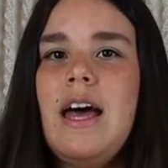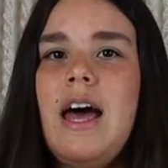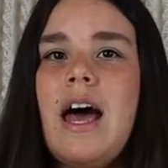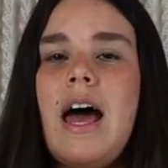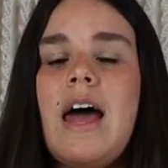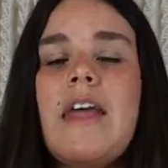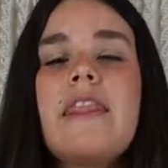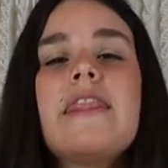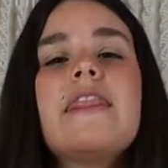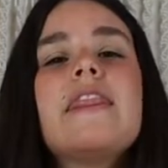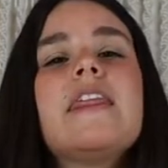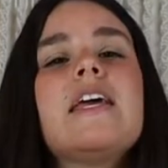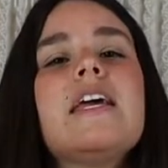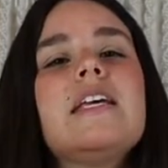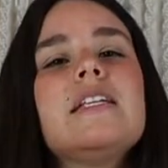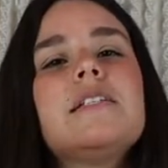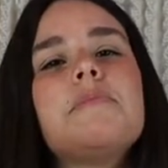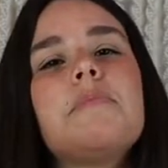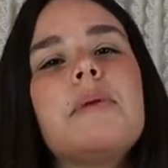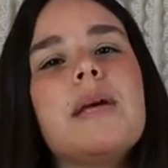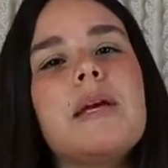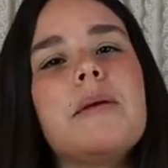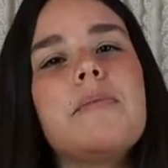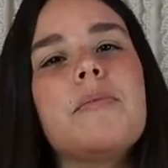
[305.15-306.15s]
And these
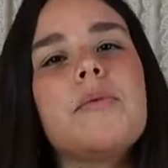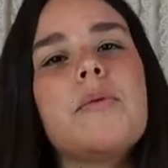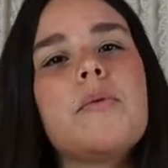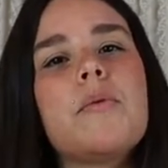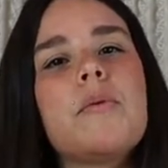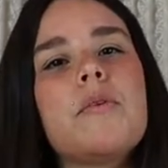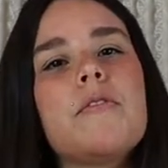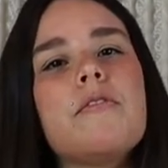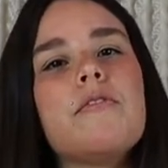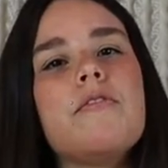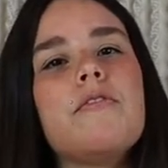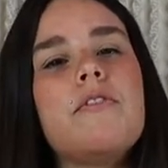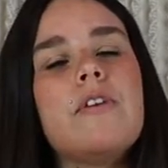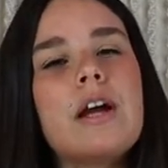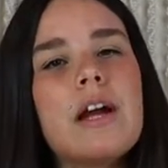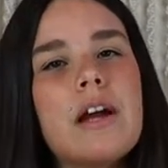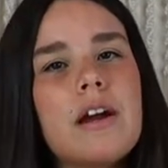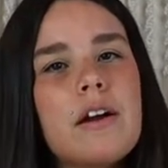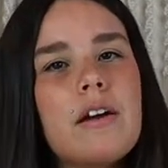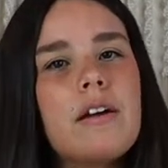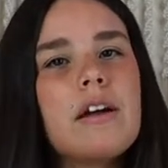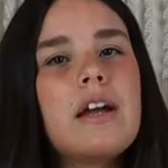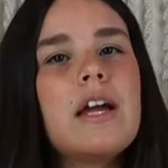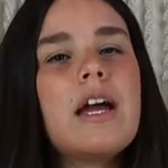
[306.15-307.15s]
people were
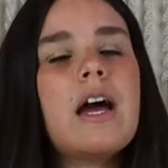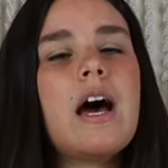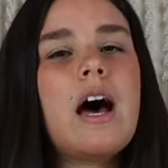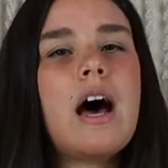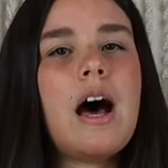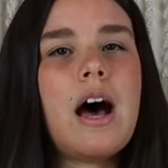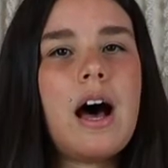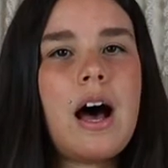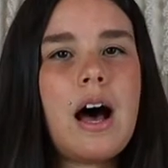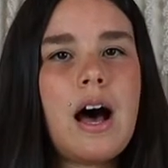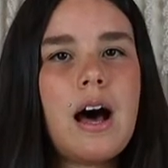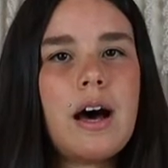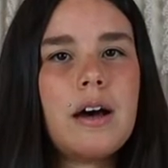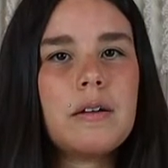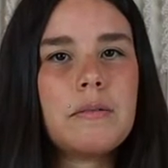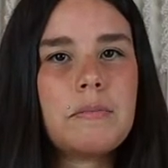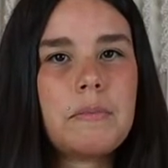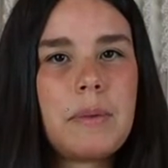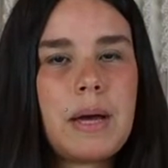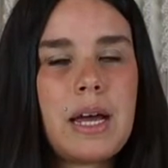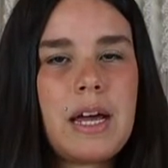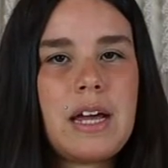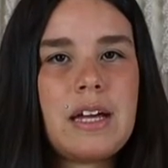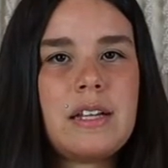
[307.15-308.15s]
very
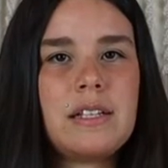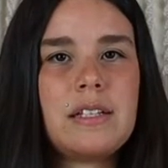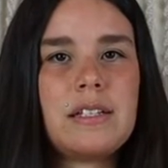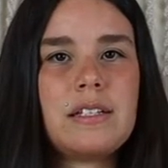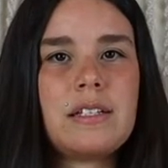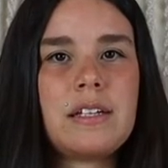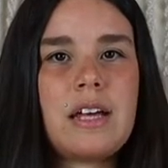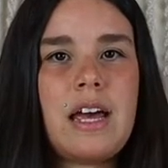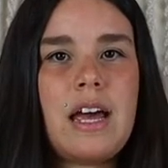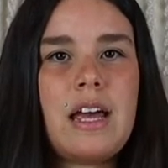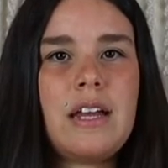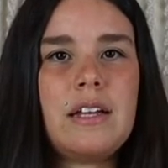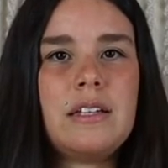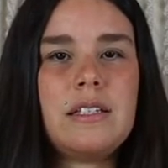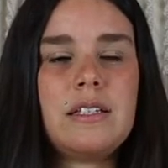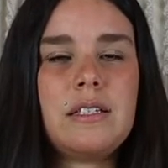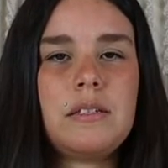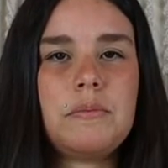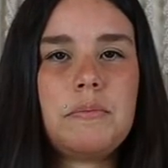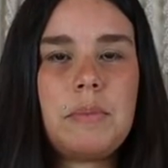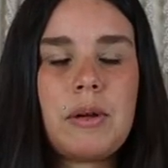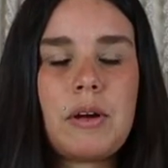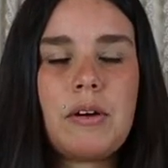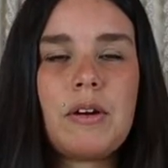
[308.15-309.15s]
heart-based and
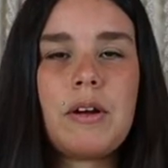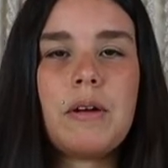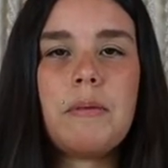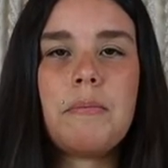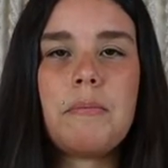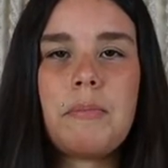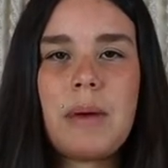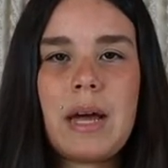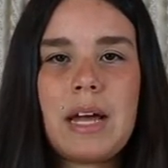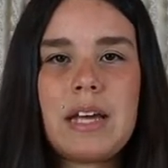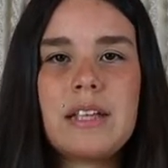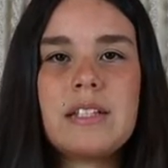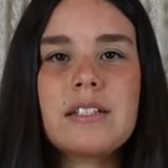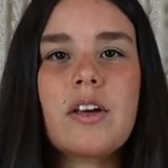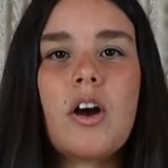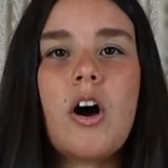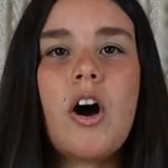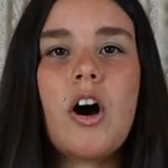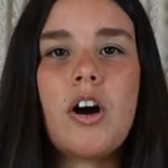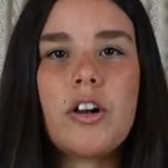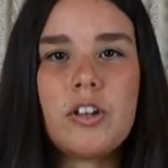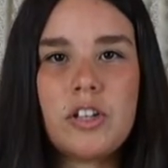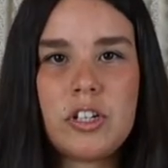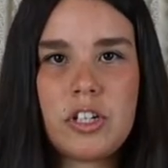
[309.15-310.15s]
spirit-based
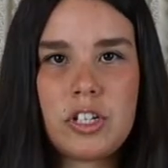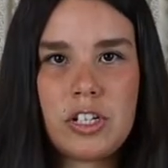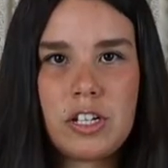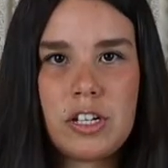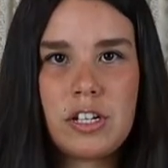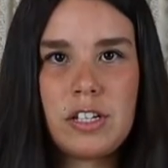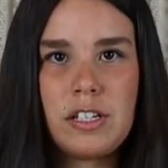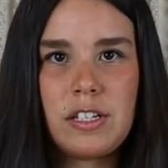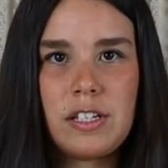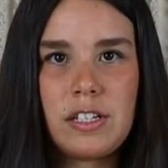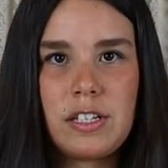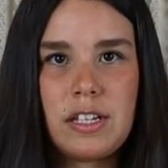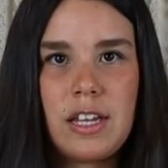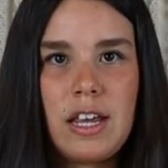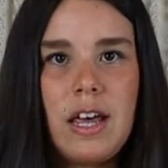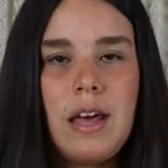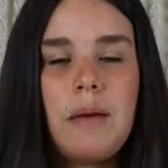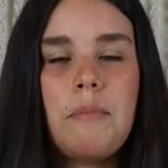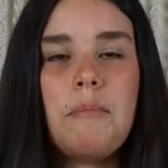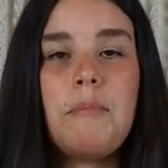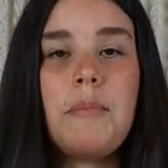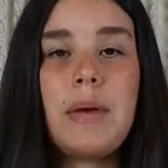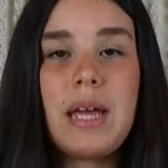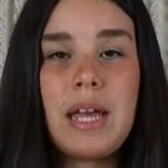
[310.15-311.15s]
conscious
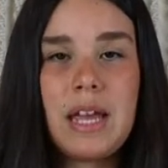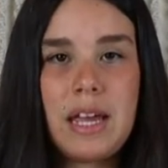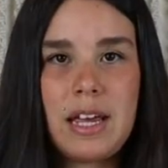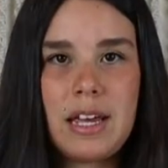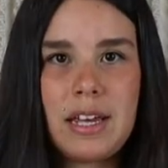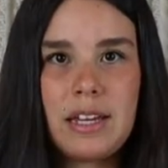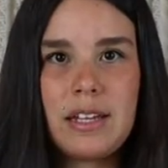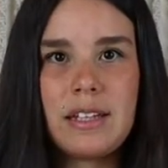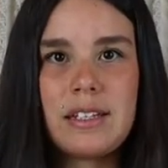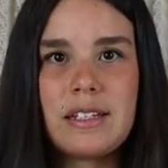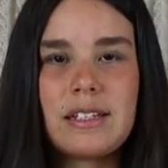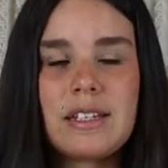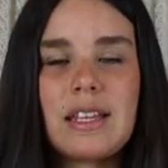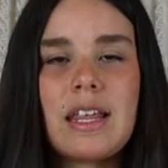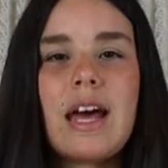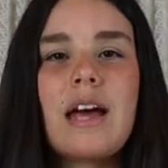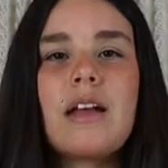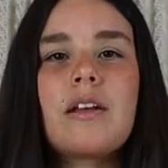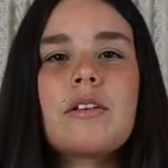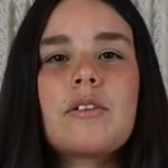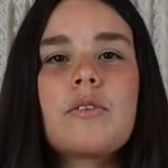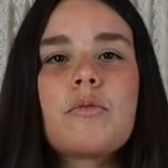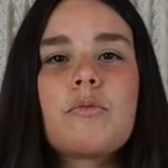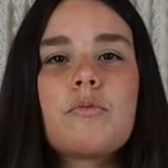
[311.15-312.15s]
beings
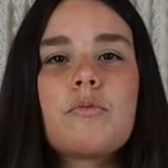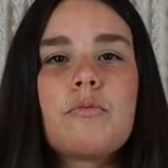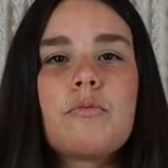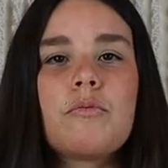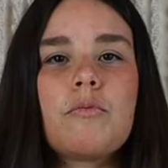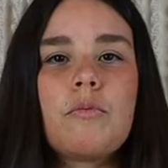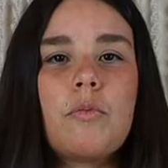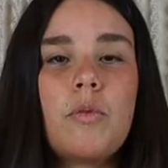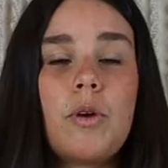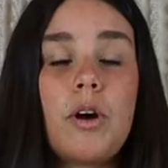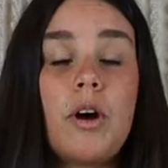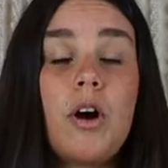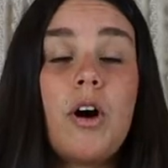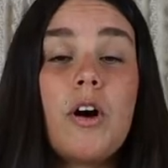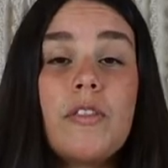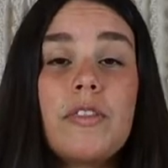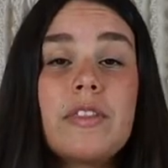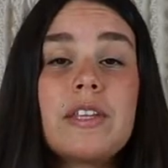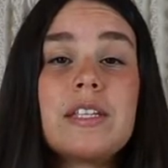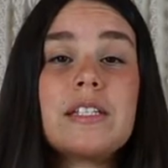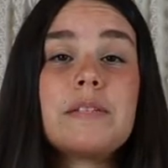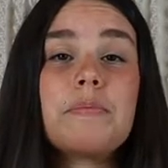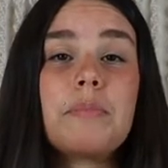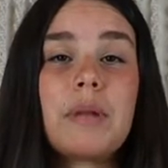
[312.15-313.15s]
that were on
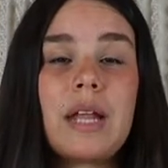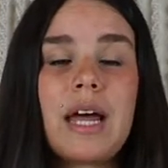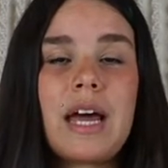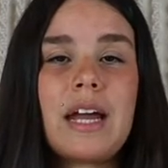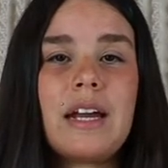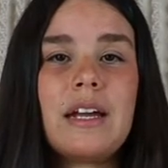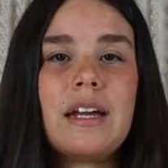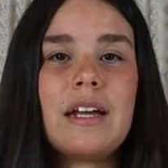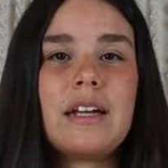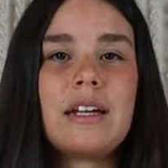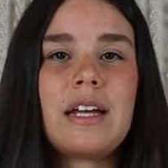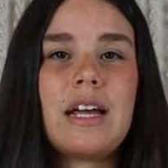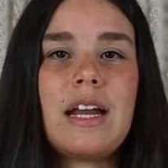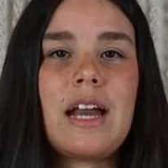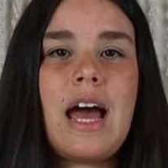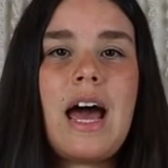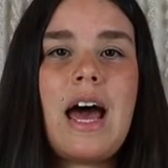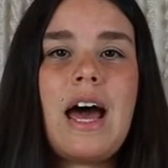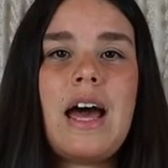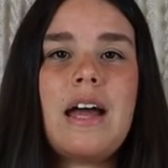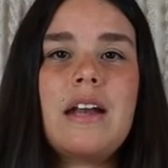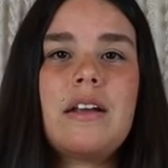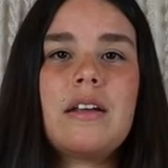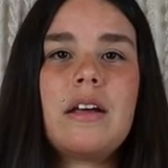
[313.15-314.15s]
this planet and
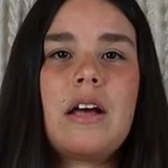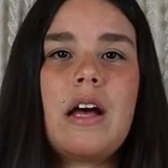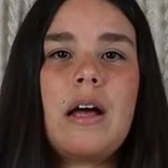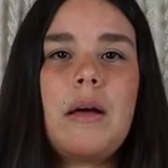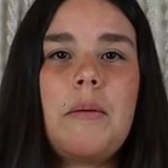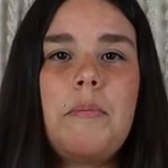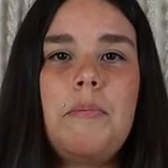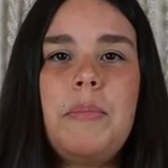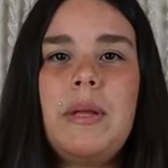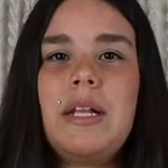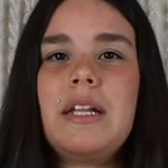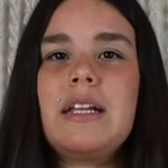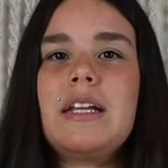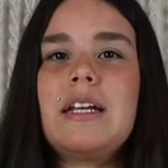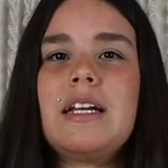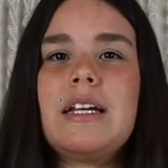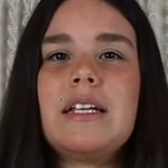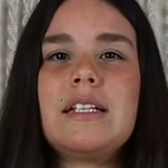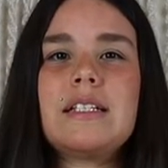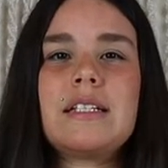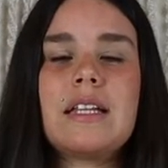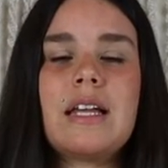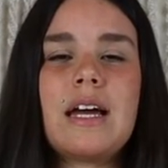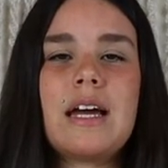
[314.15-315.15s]
had
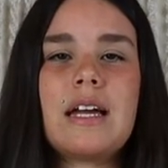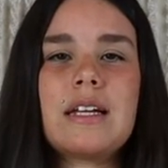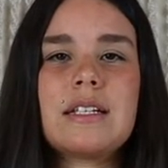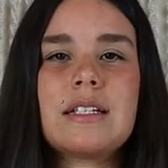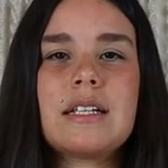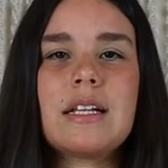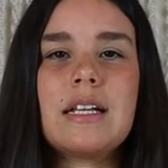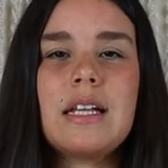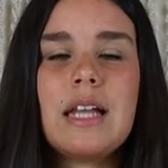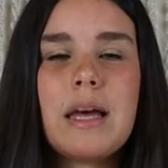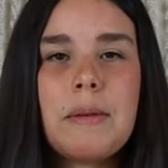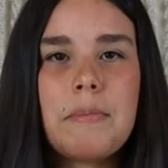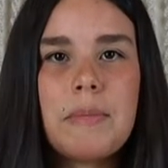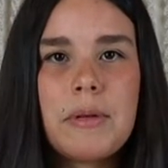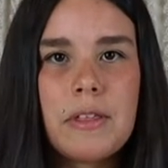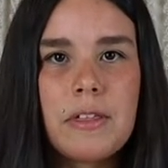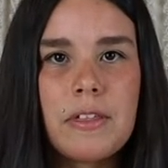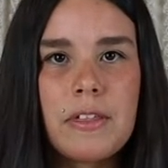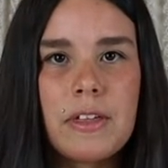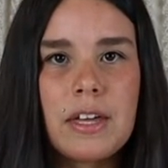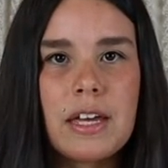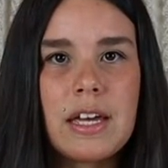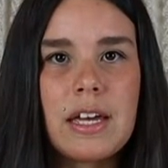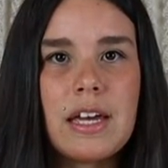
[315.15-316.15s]
abilities like
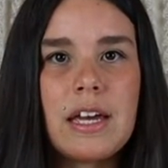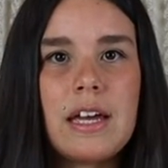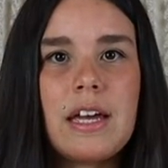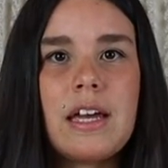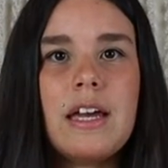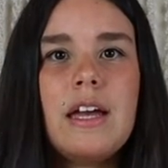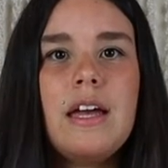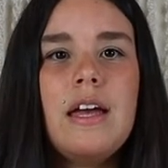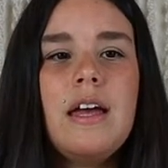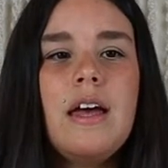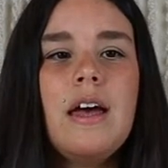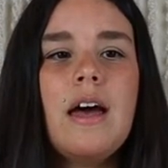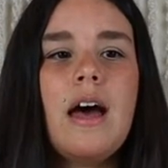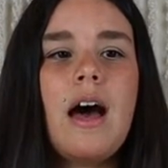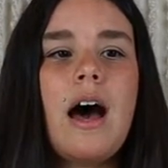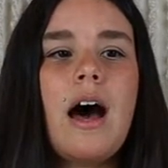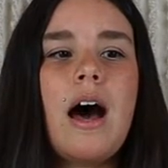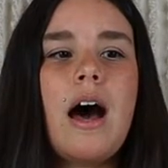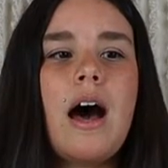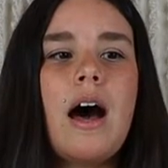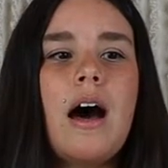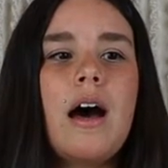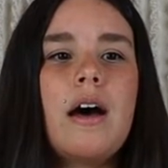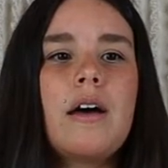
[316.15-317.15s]
telepathy,
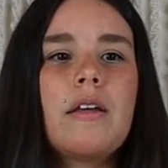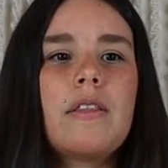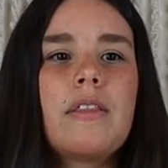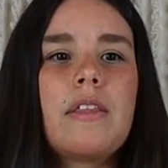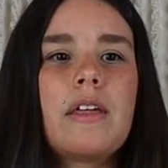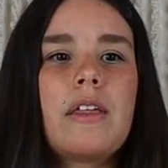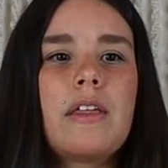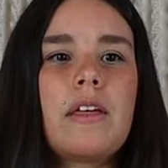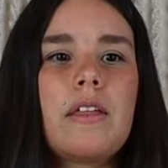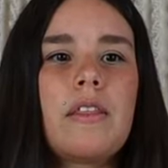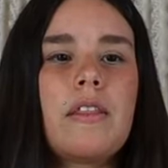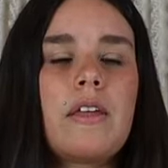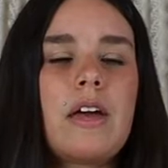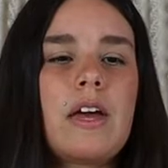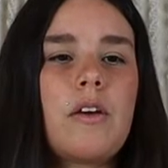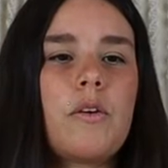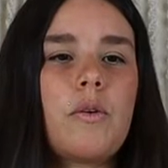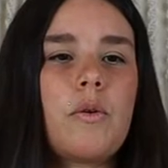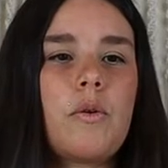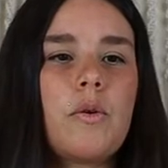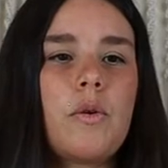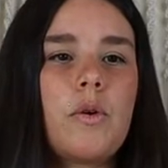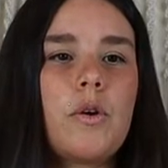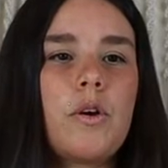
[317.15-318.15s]
that they
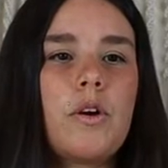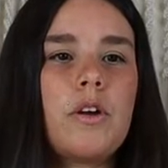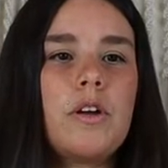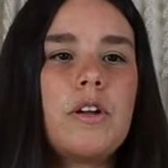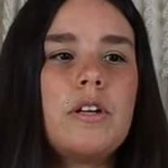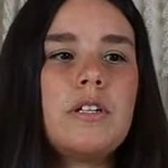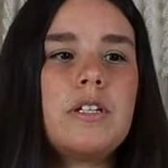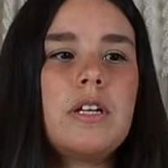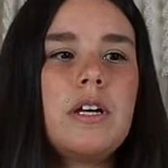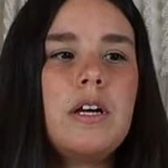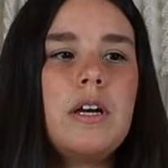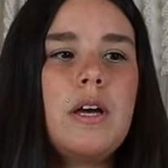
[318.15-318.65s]
could